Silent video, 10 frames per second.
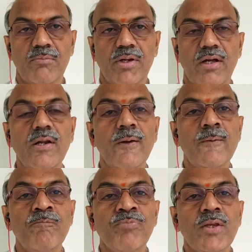be done,
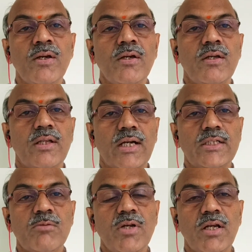the
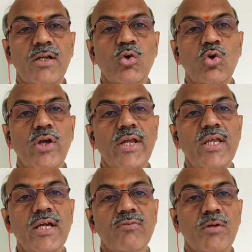customer can go to
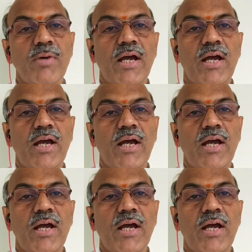any of the